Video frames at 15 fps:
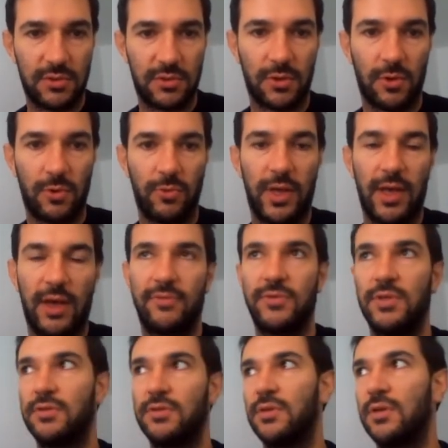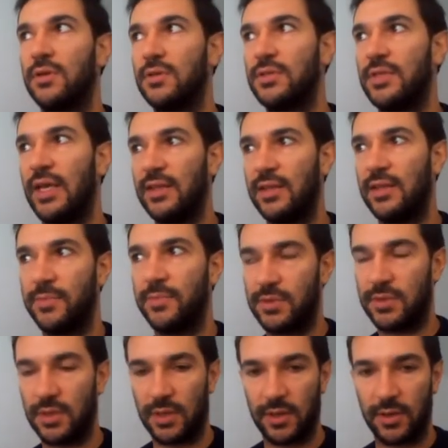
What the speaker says: So we have these setups